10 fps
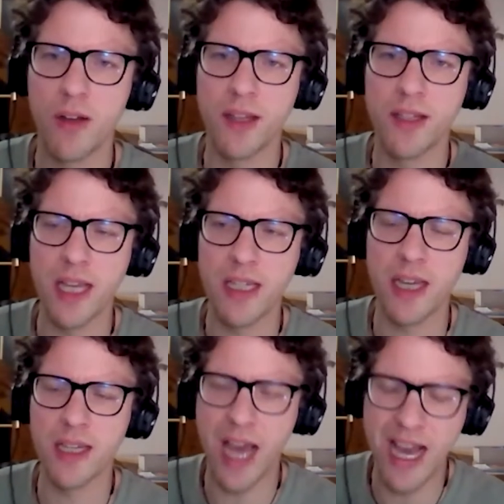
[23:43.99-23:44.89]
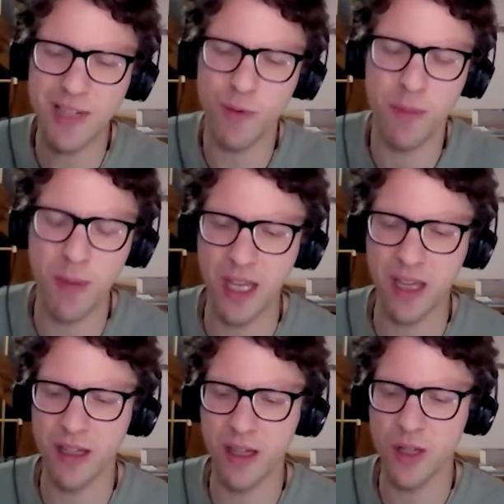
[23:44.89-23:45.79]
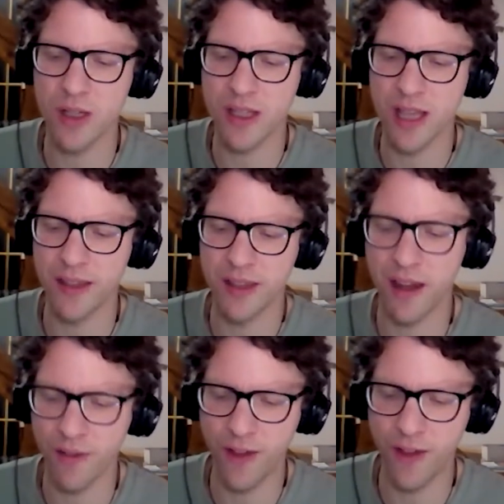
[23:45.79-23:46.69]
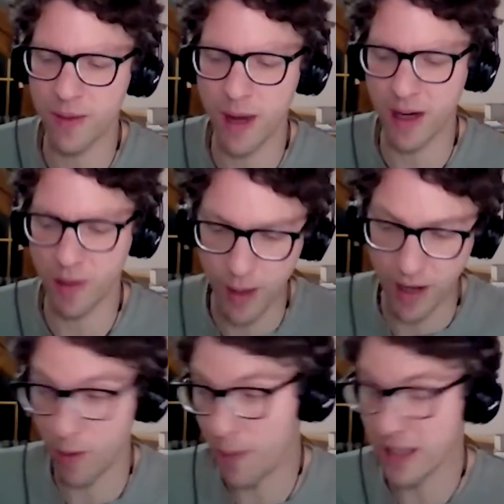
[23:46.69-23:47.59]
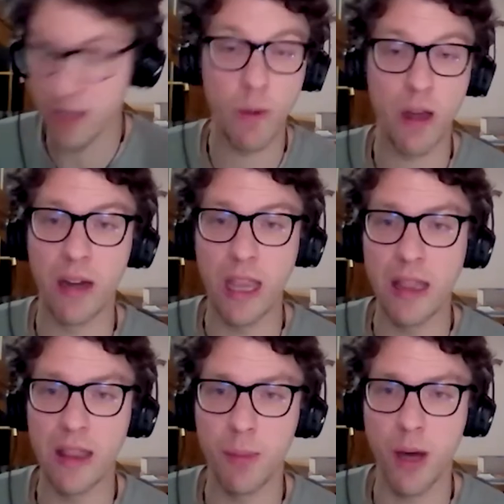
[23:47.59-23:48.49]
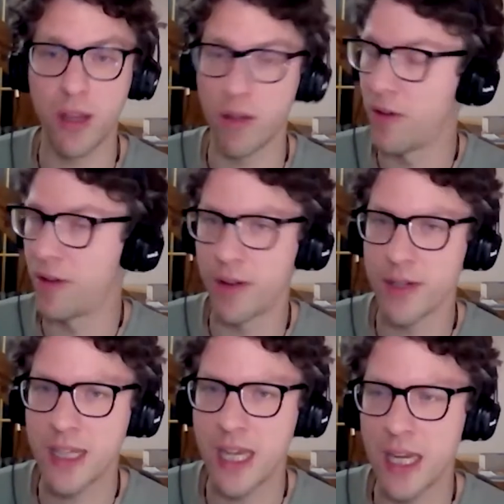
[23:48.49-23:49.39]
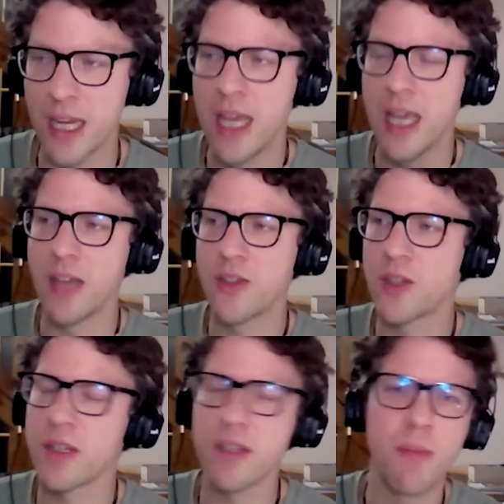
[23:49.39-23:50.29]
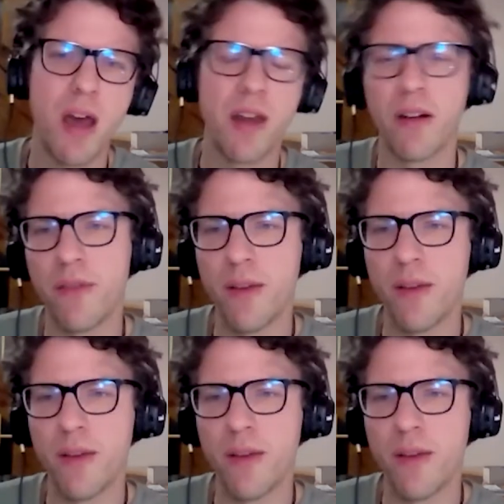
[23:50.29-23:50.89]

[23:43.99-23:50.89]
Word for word: And as with many conditions that affect the microbiome elsewhere in the body, on our skin, it's just a matter of